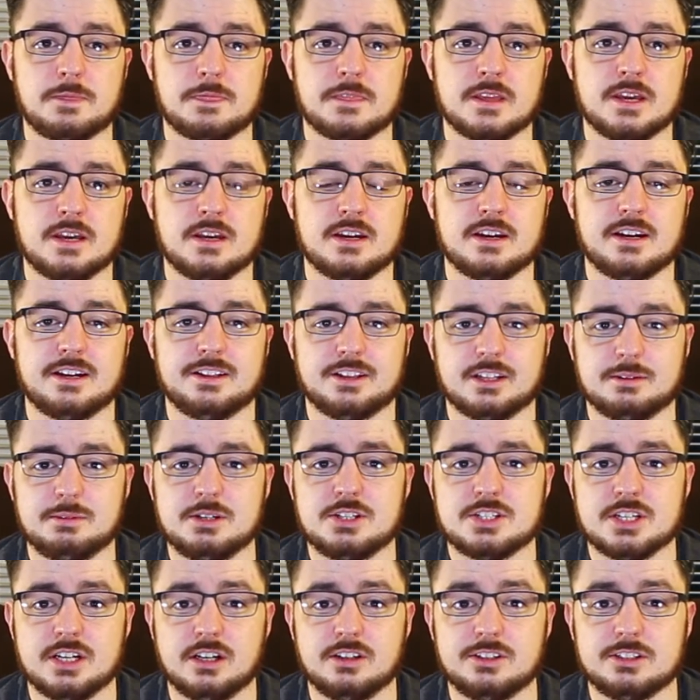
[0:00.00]
And let
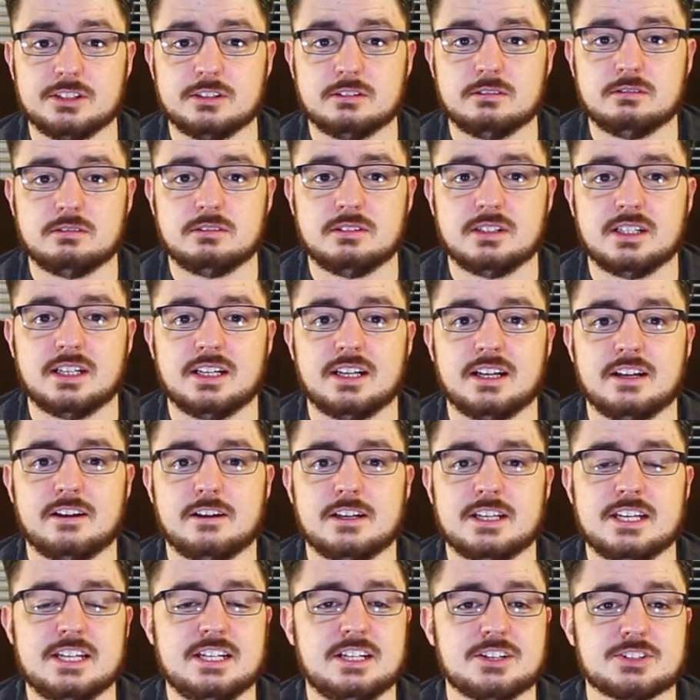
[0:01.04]
me tell you,
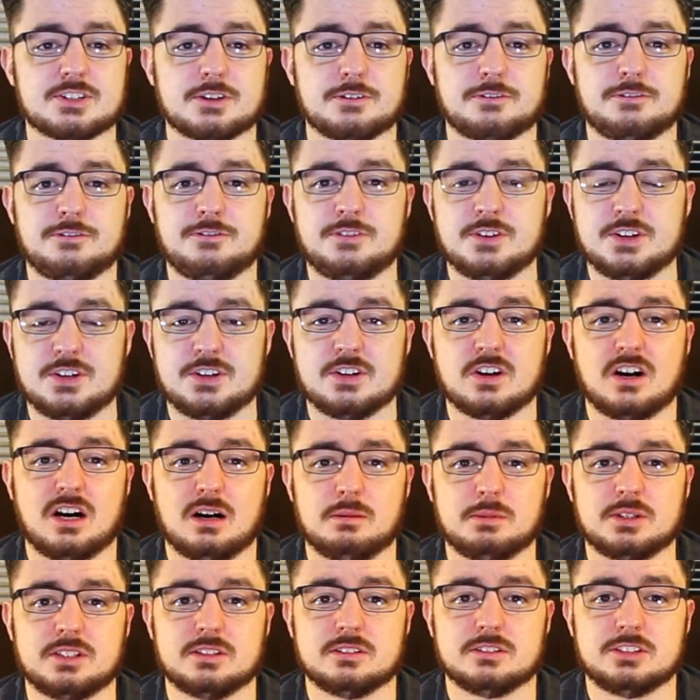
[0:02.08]
he does a
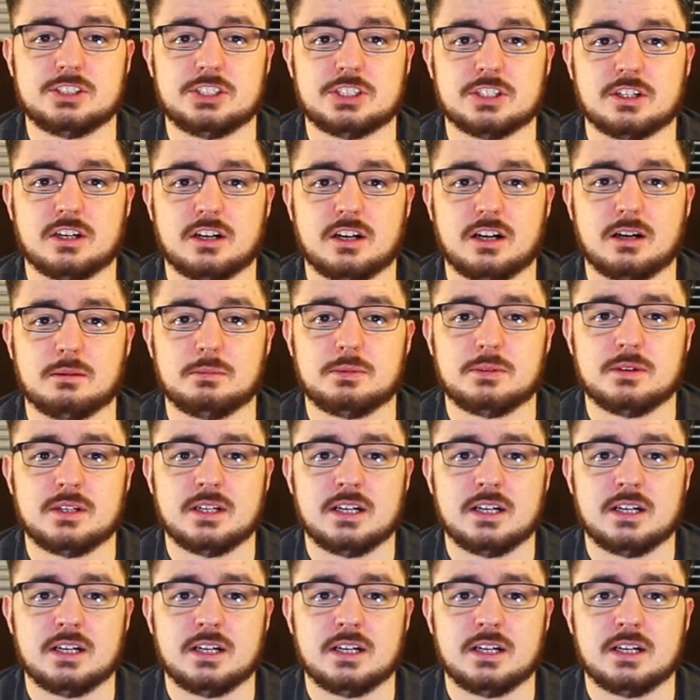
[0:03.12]
phenomenal job.